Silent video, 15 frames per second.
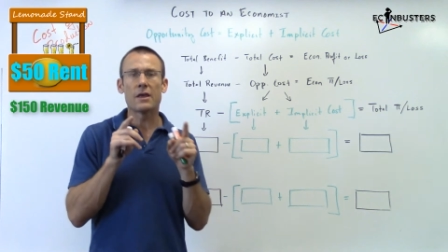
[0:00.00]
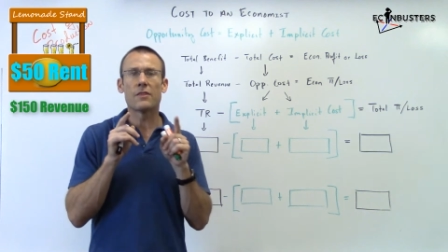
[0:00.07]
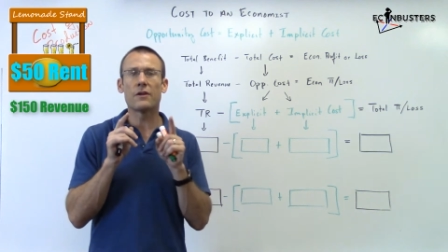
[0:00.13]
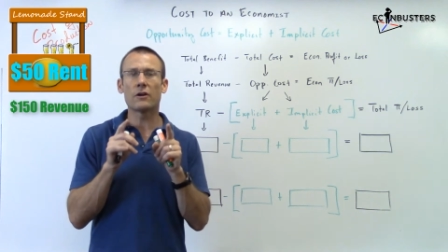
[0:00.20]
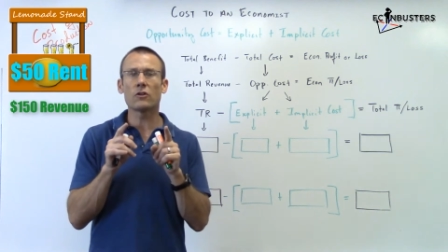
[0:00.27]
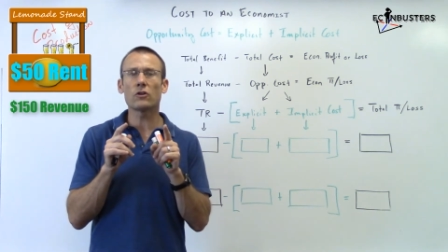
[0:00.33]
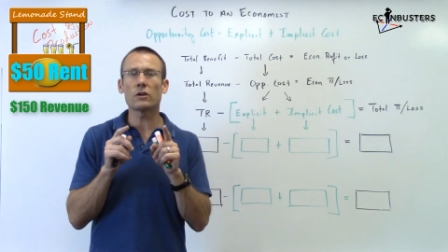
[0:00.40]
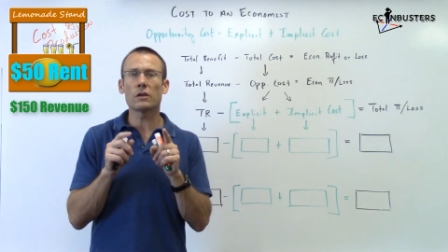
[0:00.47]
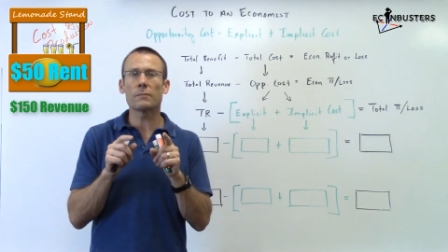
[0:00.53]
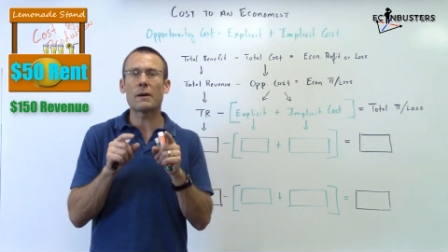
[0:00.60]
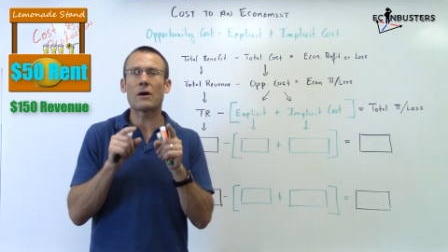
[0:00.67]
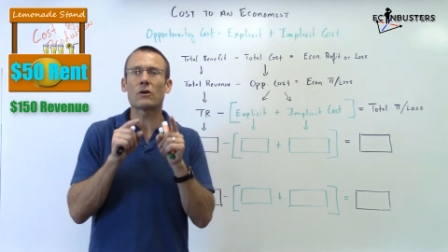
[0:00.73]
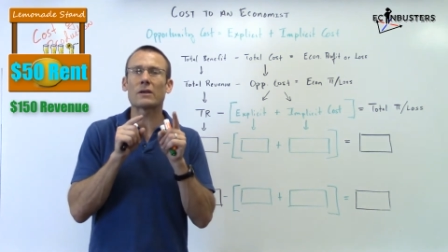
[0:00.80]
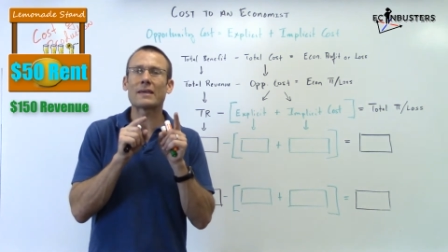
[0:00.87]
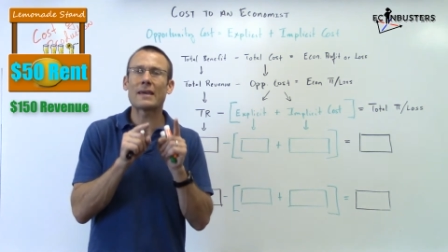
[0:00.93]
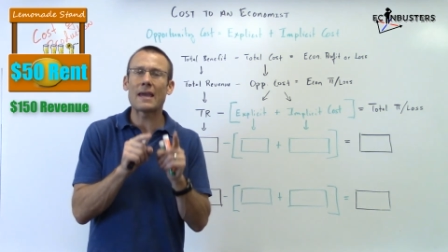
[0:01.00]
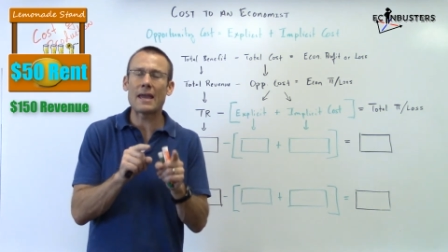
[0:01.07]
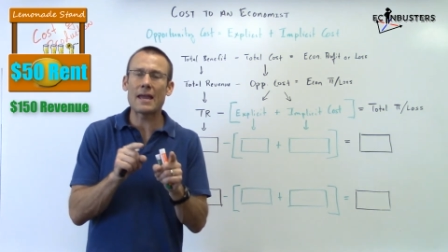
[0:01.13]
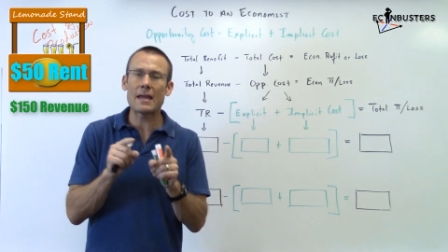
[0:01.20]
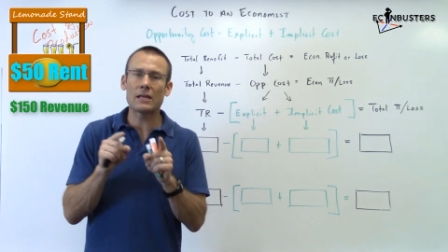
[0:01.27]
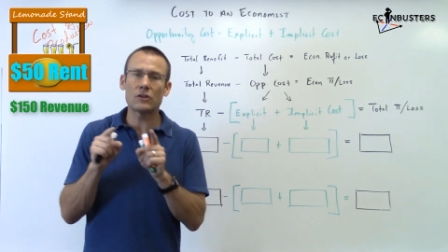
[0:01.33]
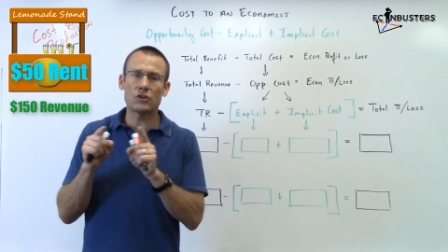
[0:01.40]
They're looking about
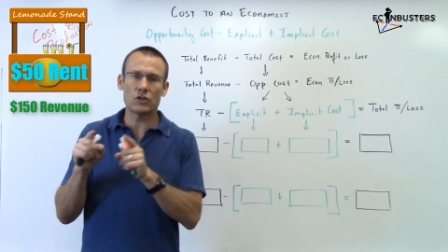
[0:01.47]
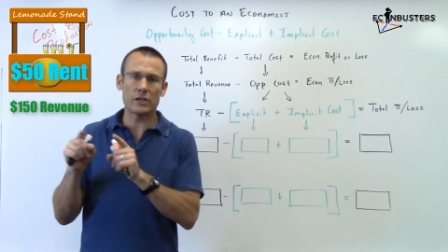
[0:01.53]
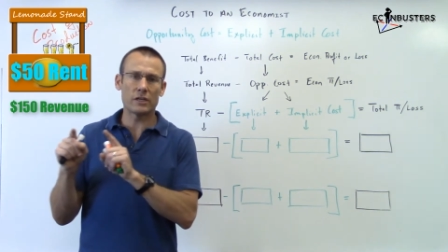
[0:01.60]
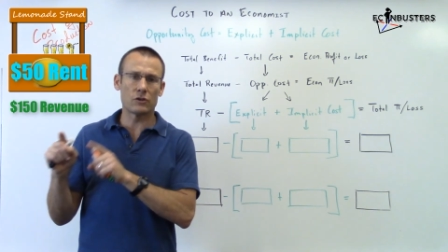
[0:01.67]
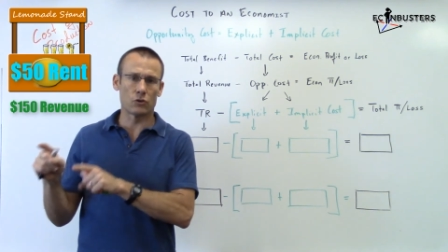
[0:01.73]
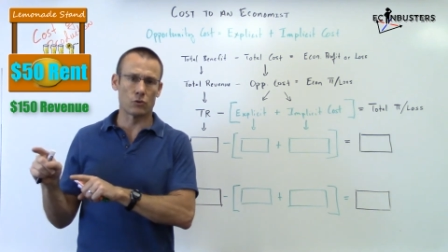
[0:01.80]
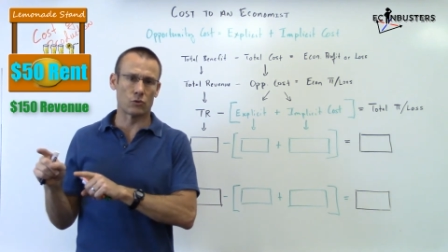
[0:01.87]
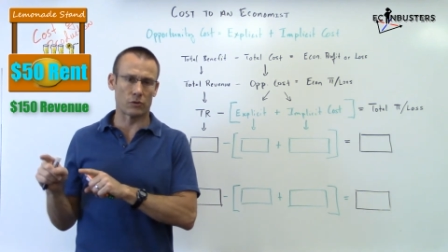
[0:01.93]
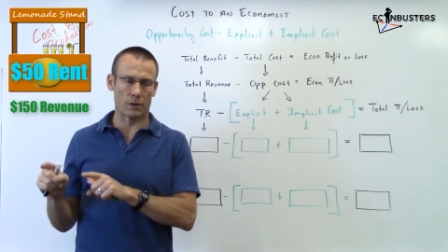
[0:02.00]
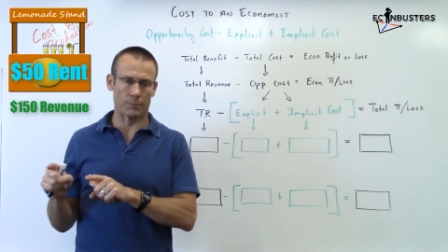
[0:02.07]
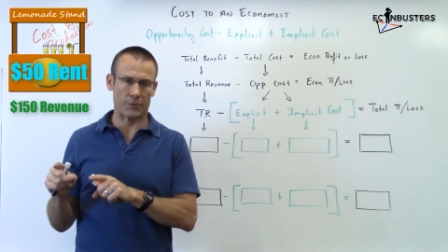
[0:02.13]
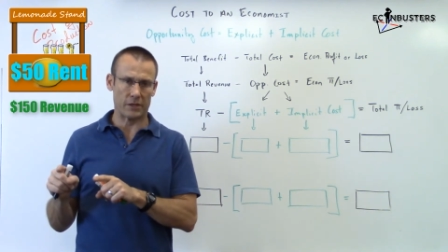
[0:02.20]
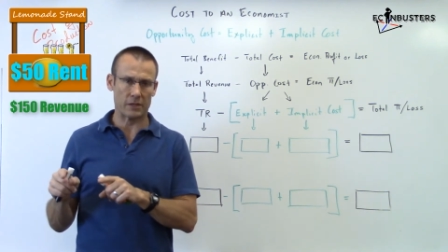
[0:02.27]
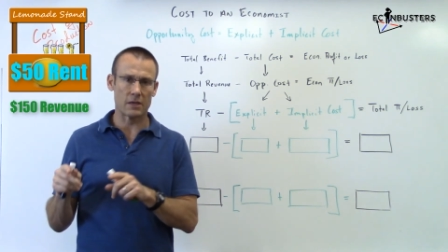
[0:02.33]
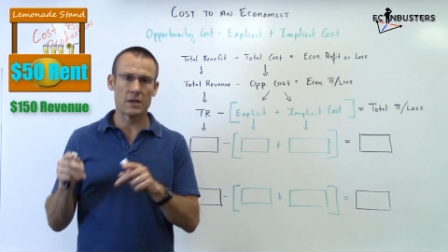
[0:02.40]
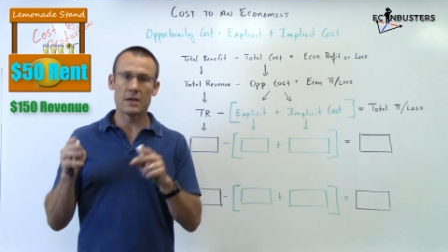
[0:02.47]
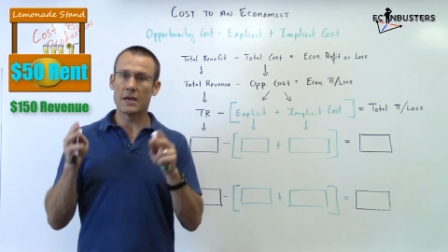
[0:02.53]
can she do something?